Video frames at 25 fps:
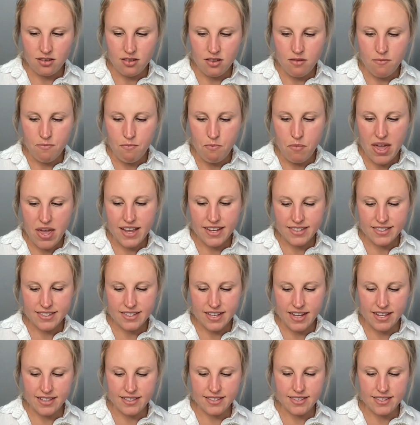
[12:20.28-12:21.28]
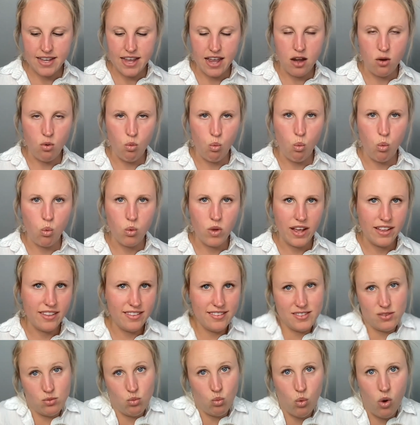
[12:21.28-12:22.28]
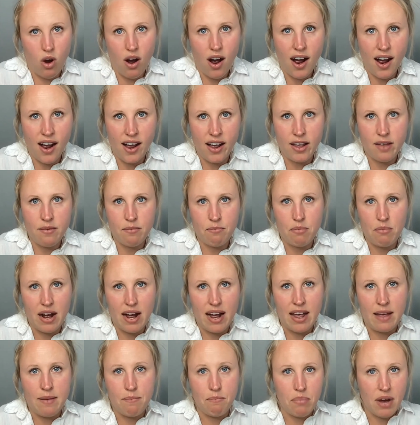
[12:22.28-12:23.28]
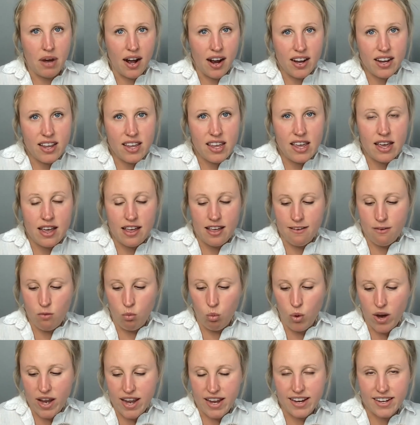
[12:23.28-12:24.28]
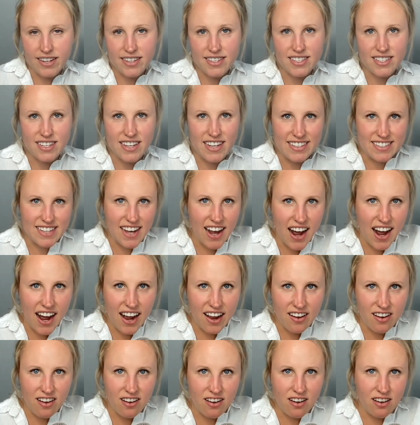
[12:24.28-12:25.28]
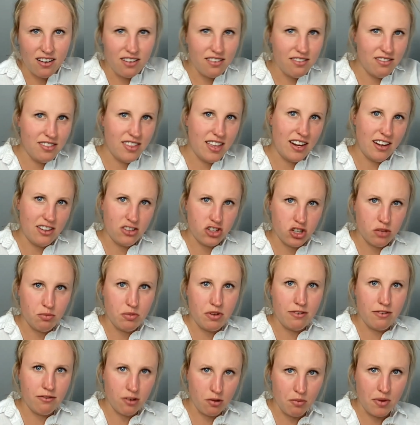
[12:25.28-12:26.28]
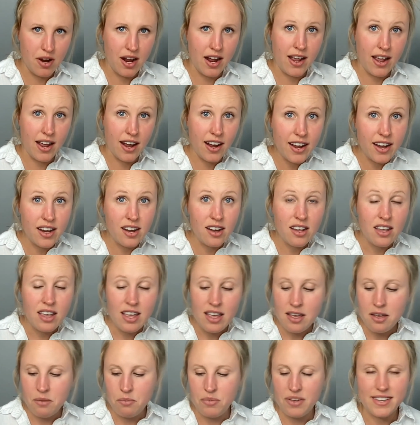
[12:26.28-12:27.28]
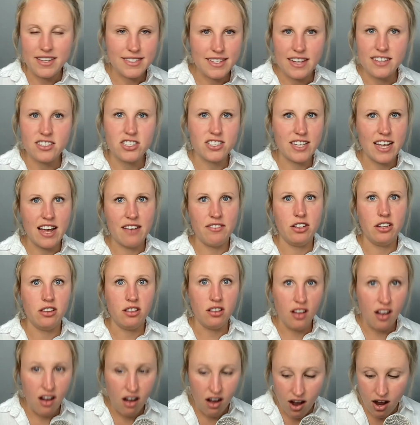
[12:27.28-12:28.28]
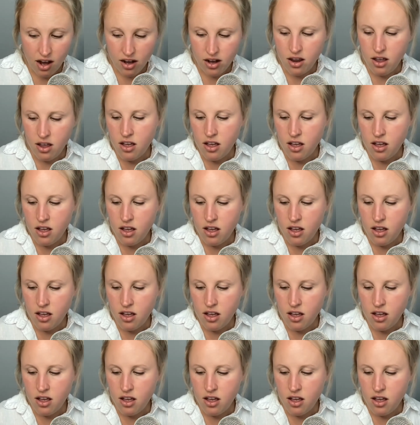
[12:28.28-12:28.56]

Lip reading: makes sense, and it's why my body weight is higher than it should be for my height, because I just have a lot